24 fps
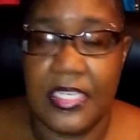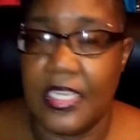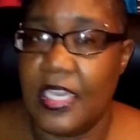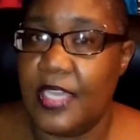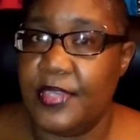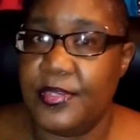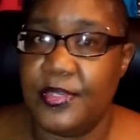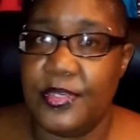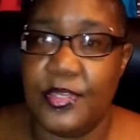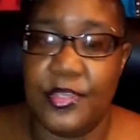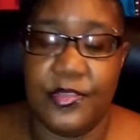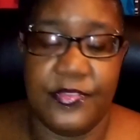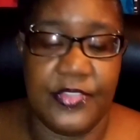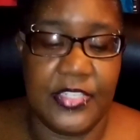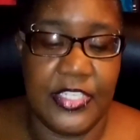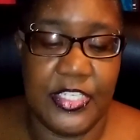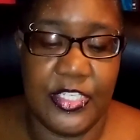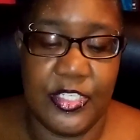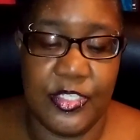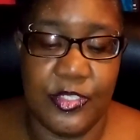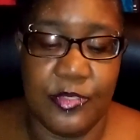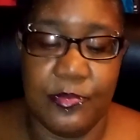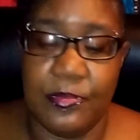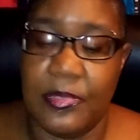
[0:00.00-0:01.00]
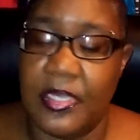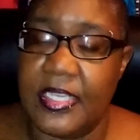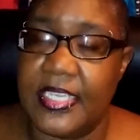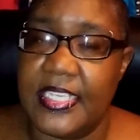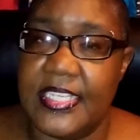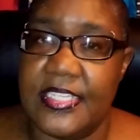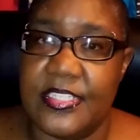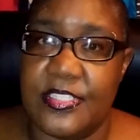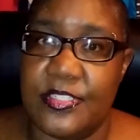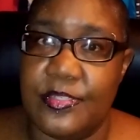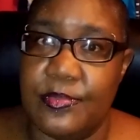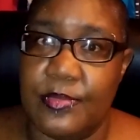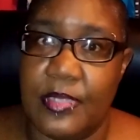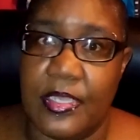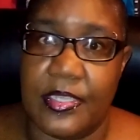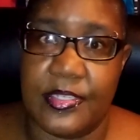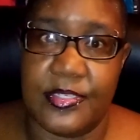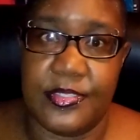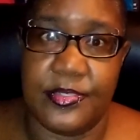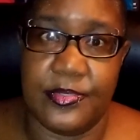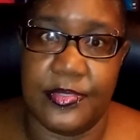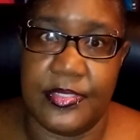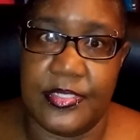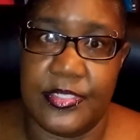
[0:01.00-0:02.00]
Now, I don't know if he knew monkey is a
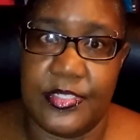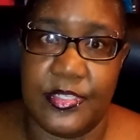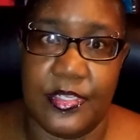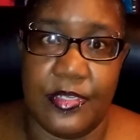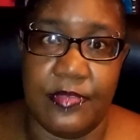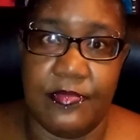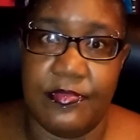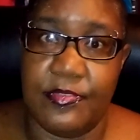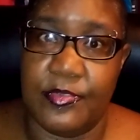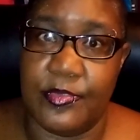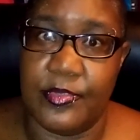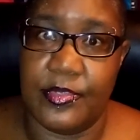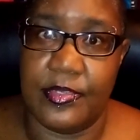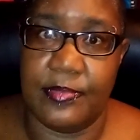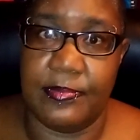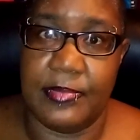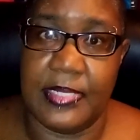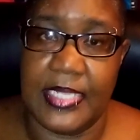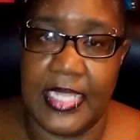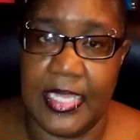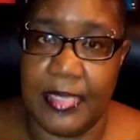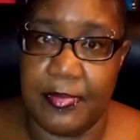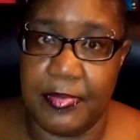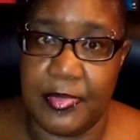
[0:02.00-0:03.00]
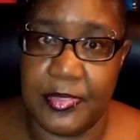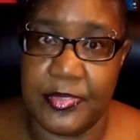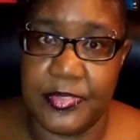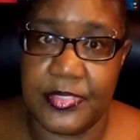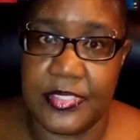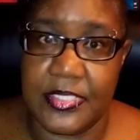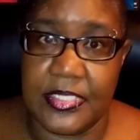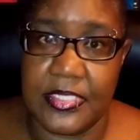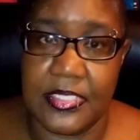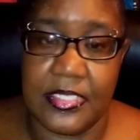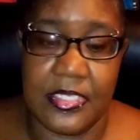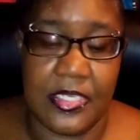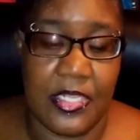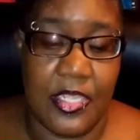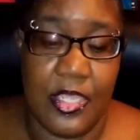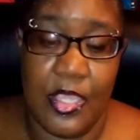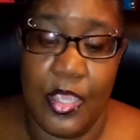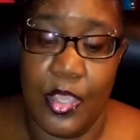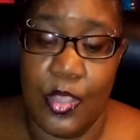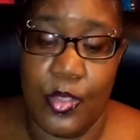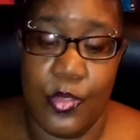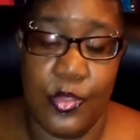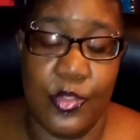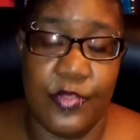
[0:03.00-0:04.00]
derogatory term for a black person
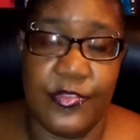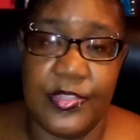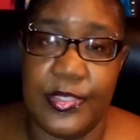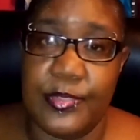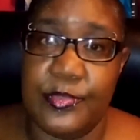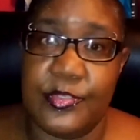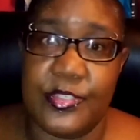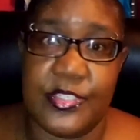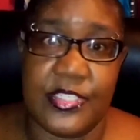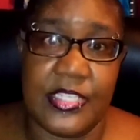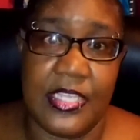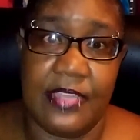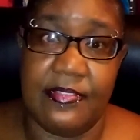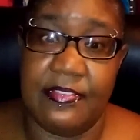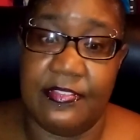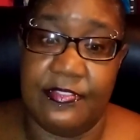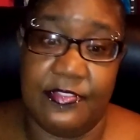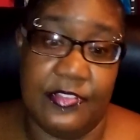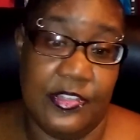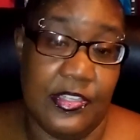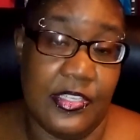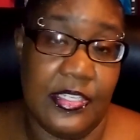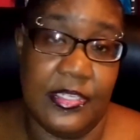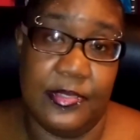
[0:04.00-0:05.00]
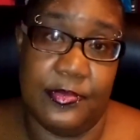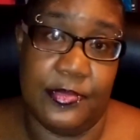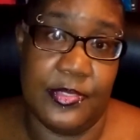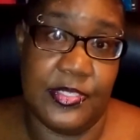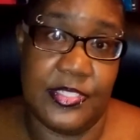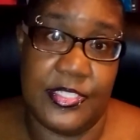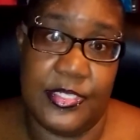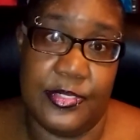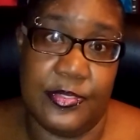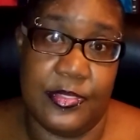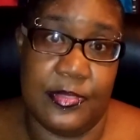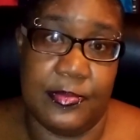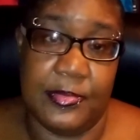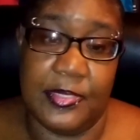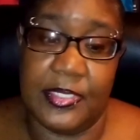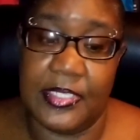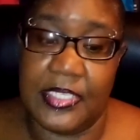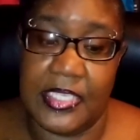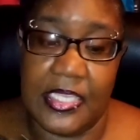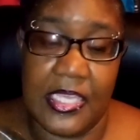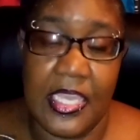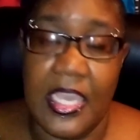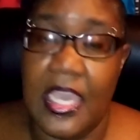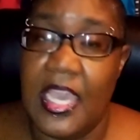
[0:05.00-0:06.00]
or if he was just having fun. It was You're the
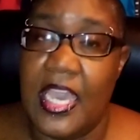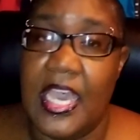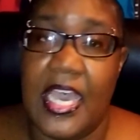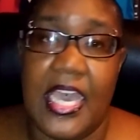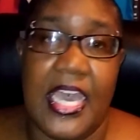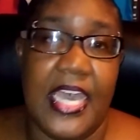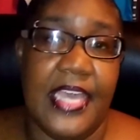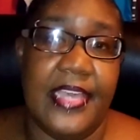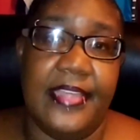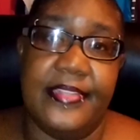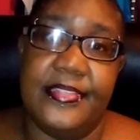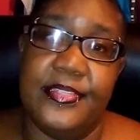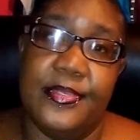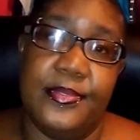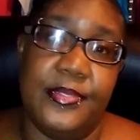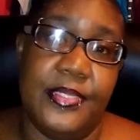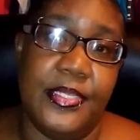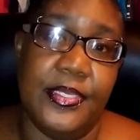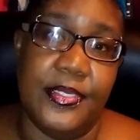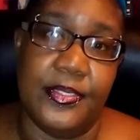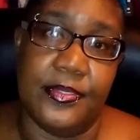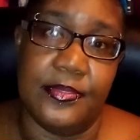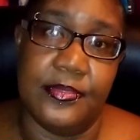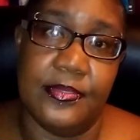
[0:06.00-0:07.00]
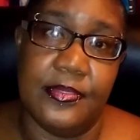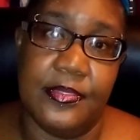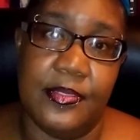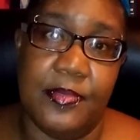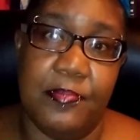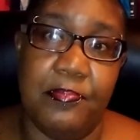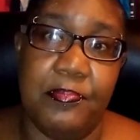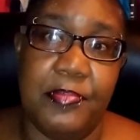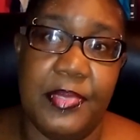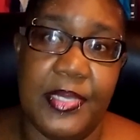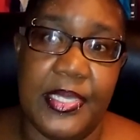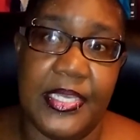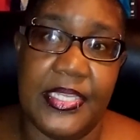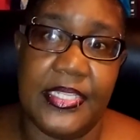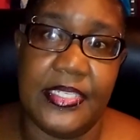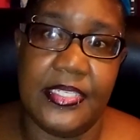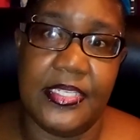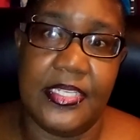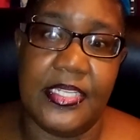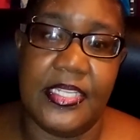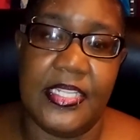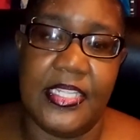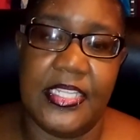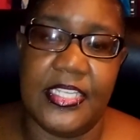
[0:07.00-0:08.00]
Monkey. I don't know. But
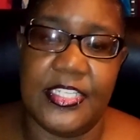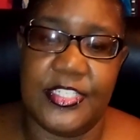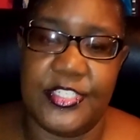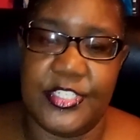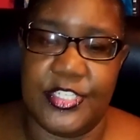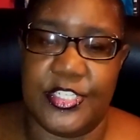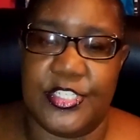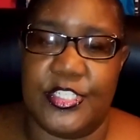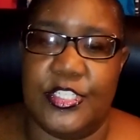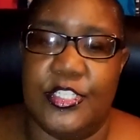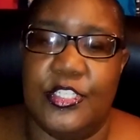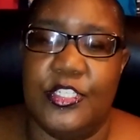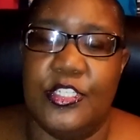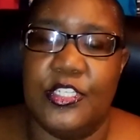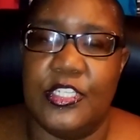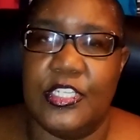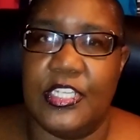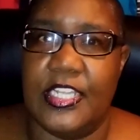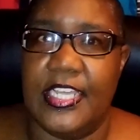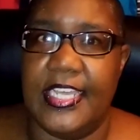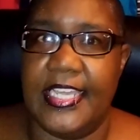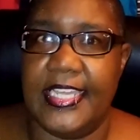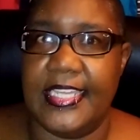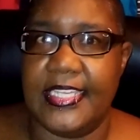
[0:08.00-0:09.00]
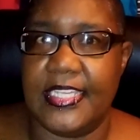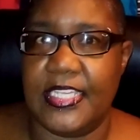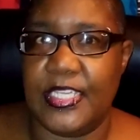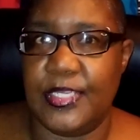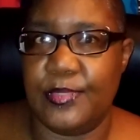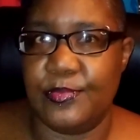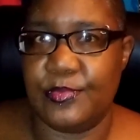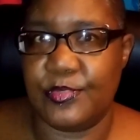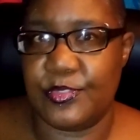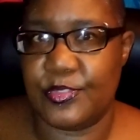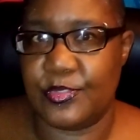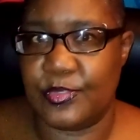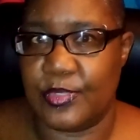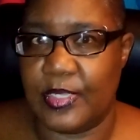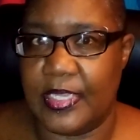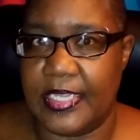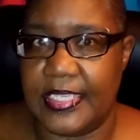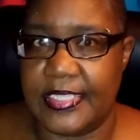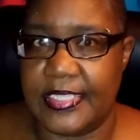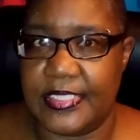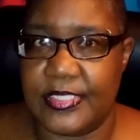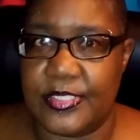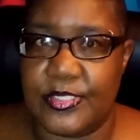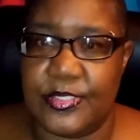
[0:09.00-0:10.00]
it just looked like he was
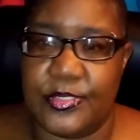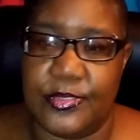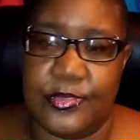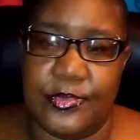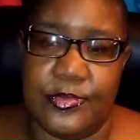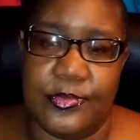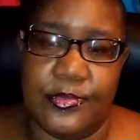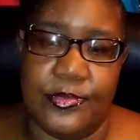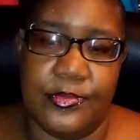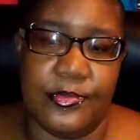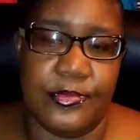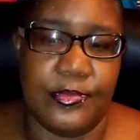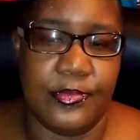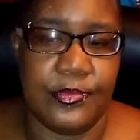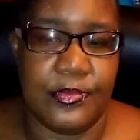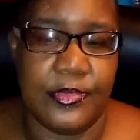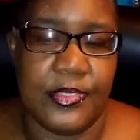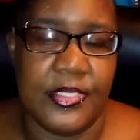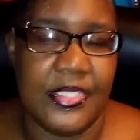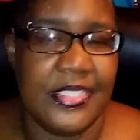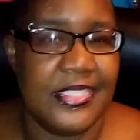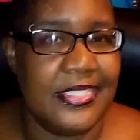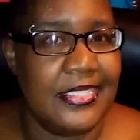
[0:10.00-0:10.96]
trying to,